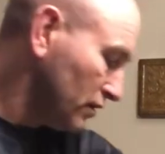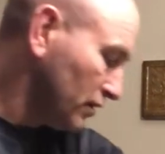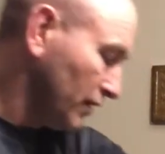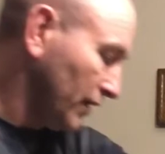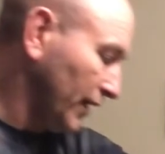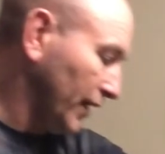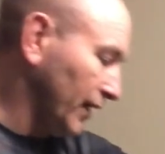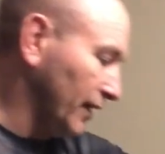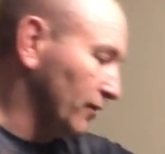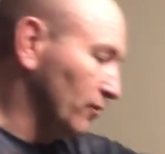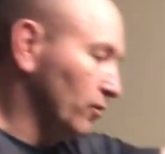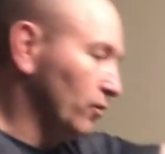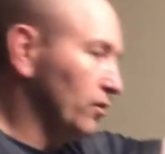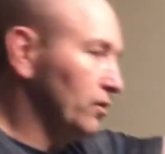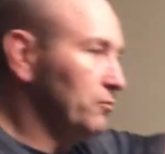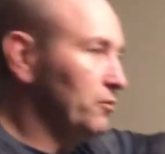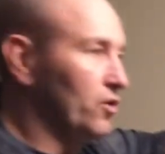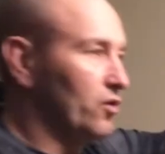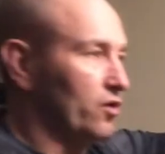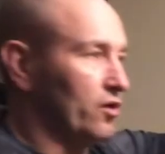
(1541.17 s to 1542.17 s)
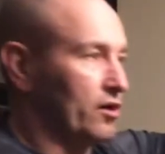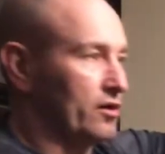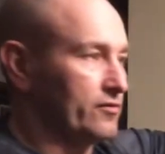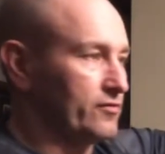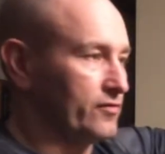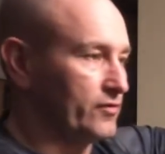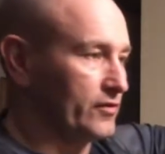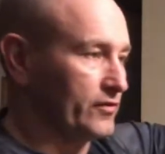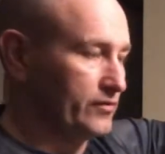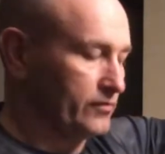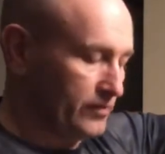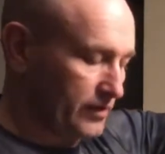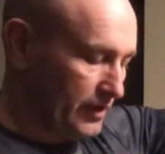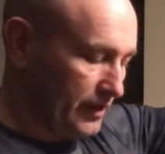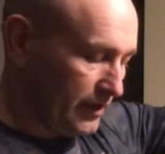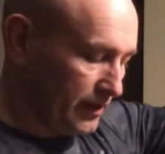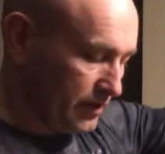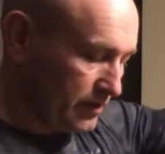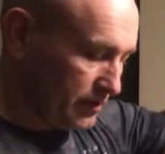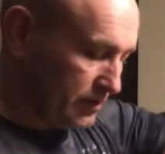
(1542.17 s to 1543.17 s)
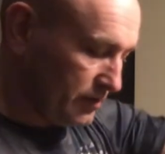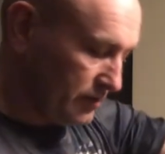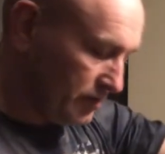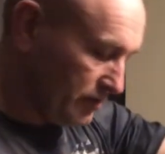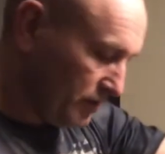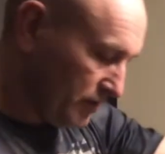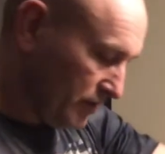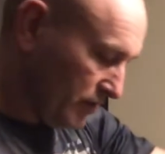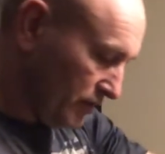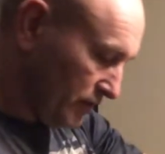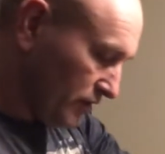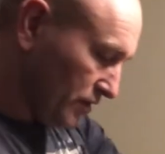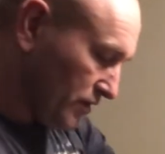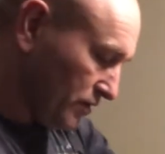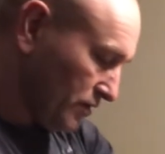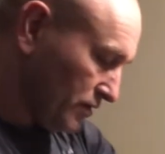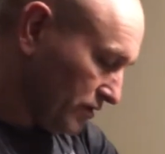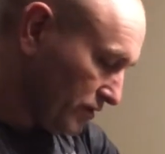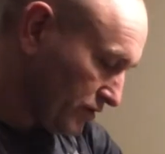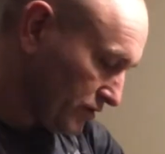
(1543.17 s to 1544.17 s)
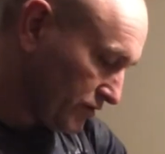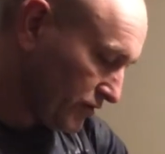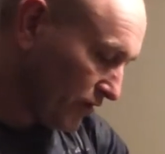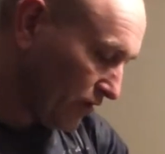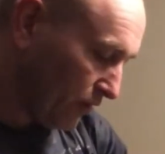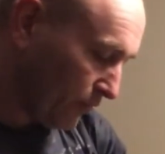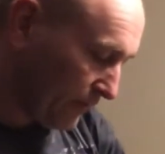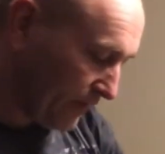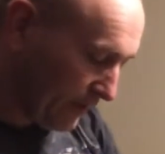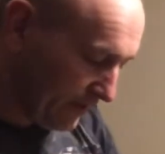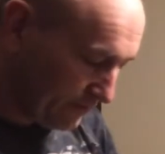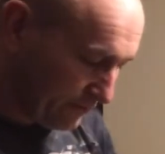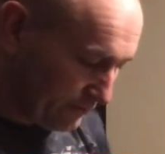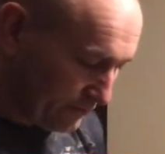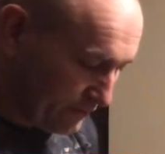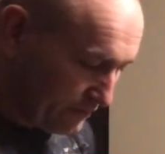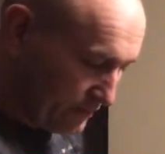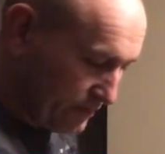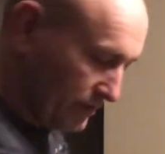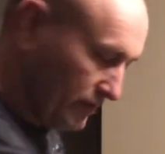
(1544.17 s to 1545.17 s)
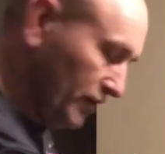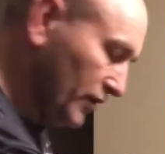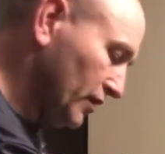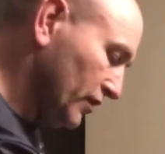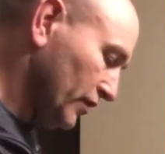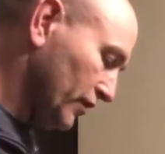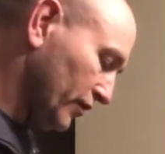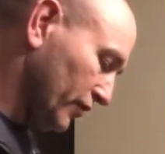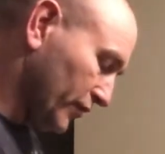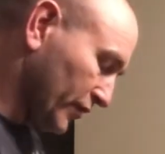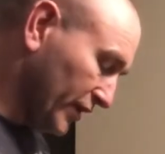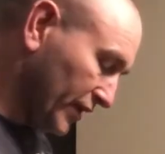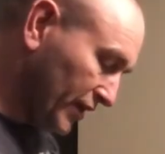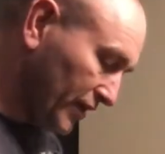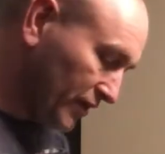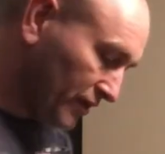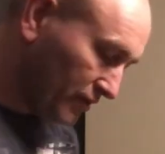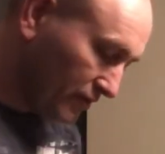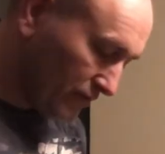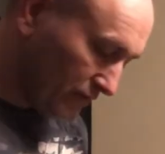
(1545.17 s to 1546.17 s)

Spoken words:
And one more for 3. So we have 3